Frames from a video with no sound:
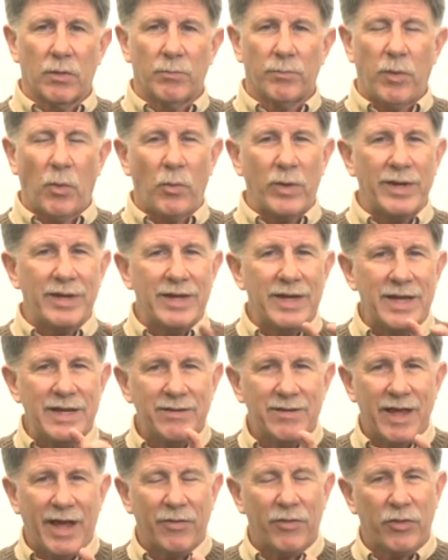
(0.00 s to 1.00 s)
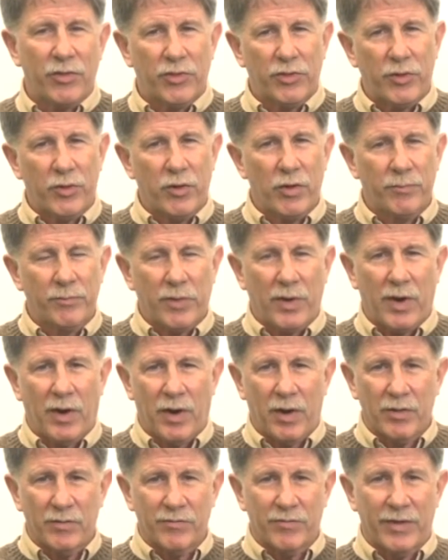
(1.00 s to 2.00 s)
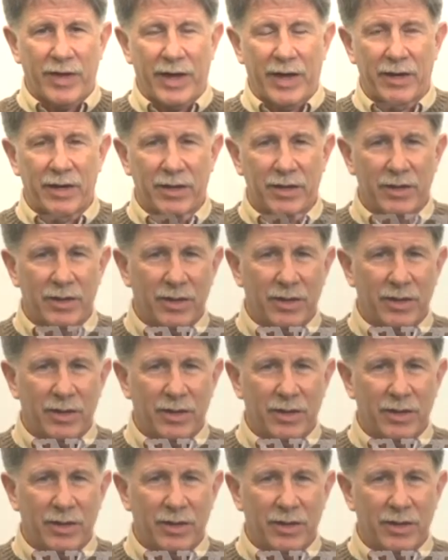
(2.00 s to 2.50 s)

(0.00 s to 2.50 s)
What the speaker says: But we need that third part of that,